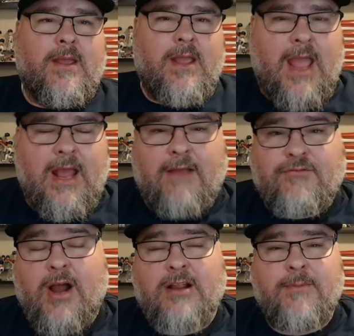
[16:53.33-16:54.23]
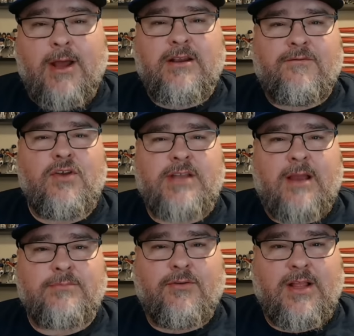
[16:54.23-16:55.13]
And I've talked about it a few
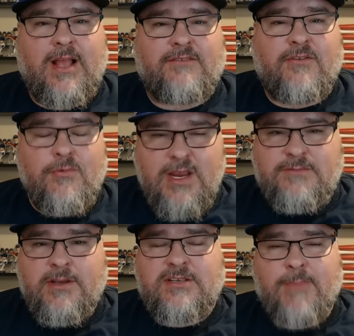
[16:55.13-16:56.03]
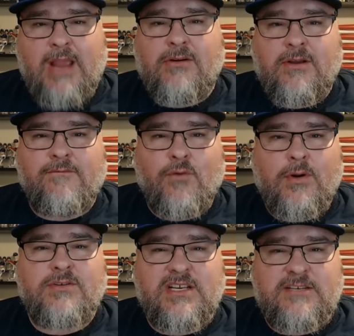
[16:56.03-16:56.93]
times over the last few weeks because Michael
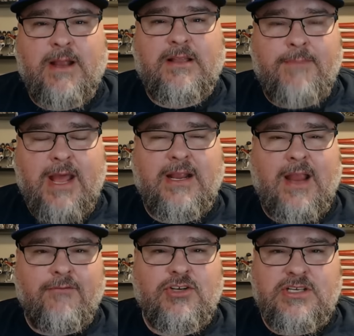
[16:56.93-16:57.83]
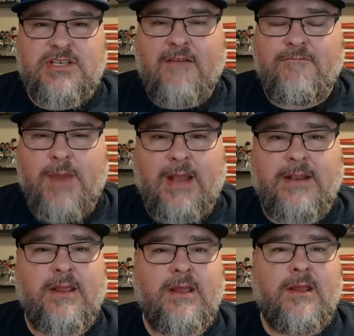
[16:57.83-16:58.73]
Conforto's expected batting averages have
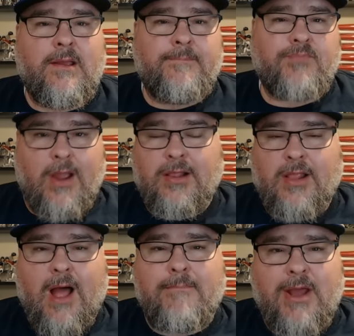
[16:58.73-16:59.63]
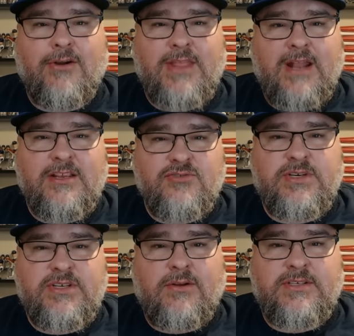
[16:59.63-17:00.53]
been a lot better than his
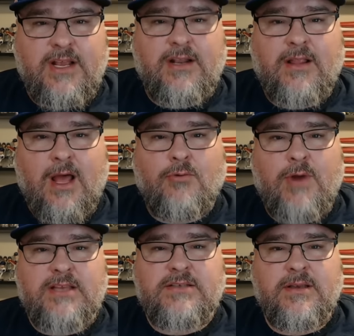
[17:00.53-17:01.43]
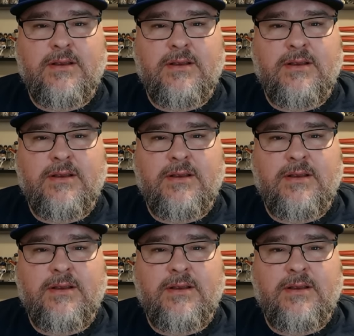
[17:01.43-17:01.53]
results in a lot of ways.